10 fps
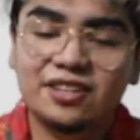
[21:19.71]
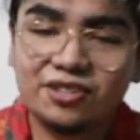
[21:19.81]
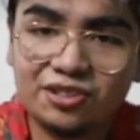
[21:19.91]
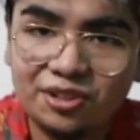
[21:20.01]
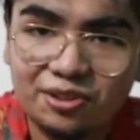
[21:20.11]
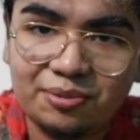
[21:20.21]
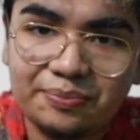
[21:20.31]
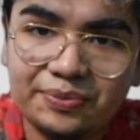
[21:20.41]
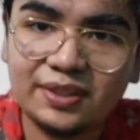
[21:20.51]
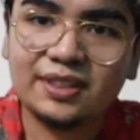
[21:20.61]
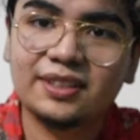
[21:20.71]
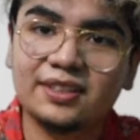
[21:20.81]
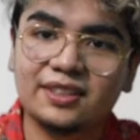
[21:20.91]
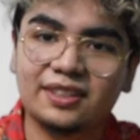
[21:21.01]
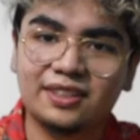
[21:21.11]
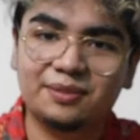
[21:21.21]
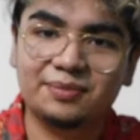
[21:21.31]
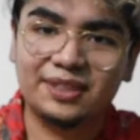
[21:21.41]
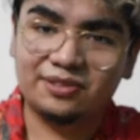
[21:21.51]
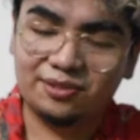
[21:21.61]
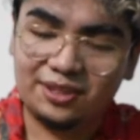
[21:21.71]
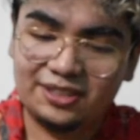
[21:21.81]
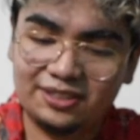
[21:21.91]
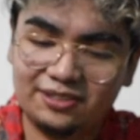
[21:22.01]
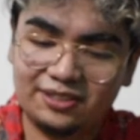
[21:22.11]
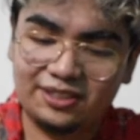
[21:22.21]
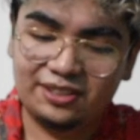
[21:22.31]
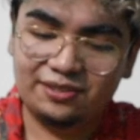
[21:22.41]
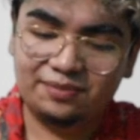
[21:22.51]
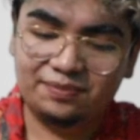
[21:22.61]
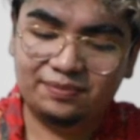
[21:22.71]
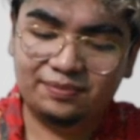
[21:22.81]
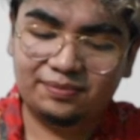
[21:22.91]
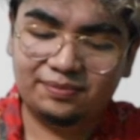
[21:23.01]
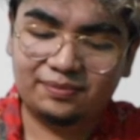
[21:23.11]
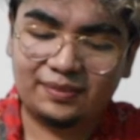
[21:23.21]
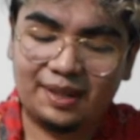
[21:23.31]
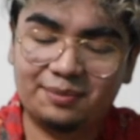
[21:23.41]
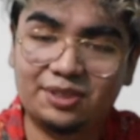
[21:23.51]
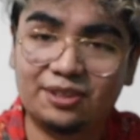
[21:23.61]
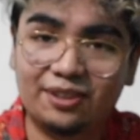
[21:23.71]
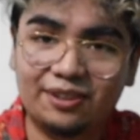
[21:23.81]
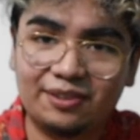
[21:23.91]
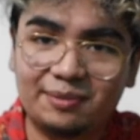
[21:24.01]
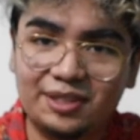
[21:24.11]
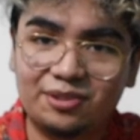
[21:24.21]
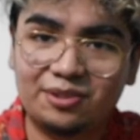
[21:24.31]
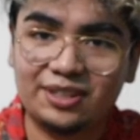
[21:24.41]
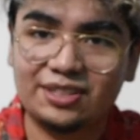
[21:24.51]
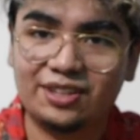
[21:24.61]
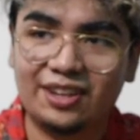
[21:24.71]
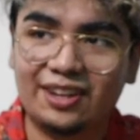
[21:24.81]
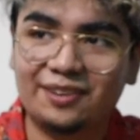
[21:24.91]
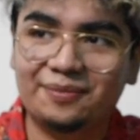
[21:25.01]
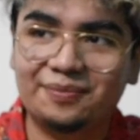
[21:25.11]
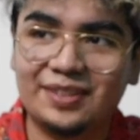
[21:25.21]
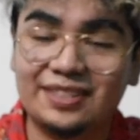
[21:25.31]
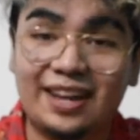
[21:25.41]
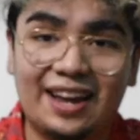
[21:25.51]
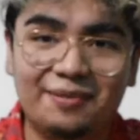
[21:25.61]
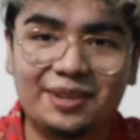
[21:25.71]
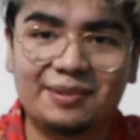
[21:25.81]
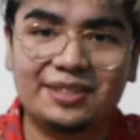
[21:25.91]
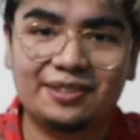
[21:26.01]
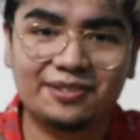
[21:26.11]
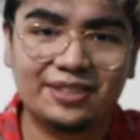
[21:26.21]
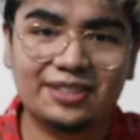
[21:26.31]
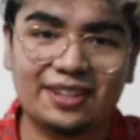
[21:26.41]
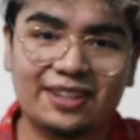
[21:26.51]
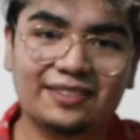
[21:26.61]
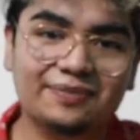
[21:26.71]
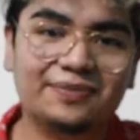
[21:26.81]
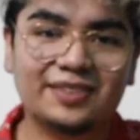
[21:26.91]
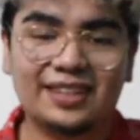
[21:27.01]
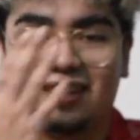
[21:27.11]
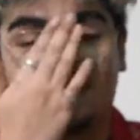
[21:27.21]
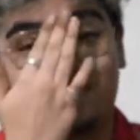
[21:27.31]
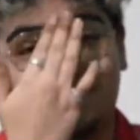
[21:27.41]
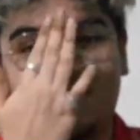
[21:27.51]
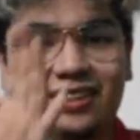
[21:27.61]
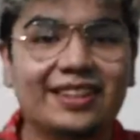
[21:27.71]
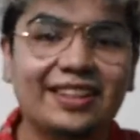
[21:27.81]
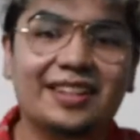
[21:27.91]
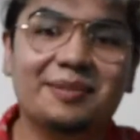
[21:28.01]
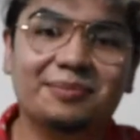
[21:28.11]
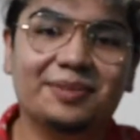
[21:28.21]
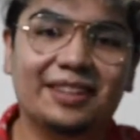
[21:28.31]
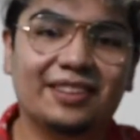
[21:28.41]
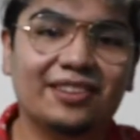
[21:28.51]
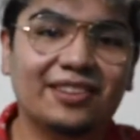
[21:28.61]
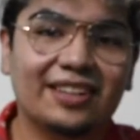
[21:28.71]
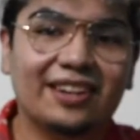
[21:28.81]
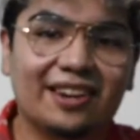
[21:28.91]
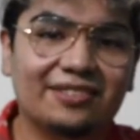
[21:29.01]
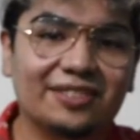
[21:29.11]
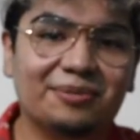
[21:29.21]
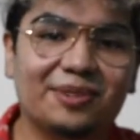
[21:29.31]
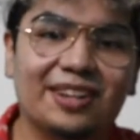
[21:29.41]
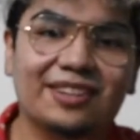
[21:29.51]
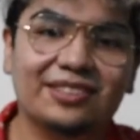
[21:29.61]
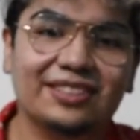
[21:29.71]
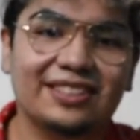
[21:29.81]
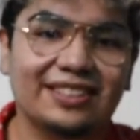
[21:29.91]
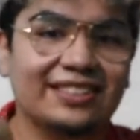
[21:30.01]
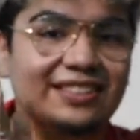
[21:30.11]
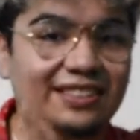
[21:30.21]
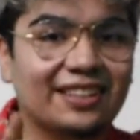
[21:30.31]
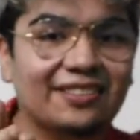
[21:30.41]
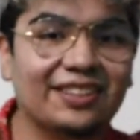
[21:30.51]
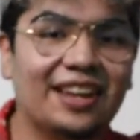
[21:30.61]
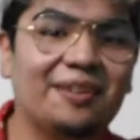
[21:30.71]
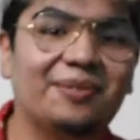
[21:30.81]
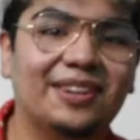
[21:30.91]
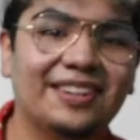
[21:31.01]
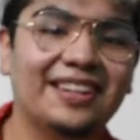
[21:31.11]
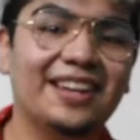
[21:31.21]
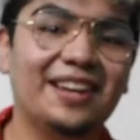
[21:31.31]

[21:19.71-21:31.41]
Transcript: So, thanks for watching this video. I'm sorry if I made you cringe a lot, because I made myself cringe a lot. And I'm sorry that I keep like looking off somewhere else instead of the camera.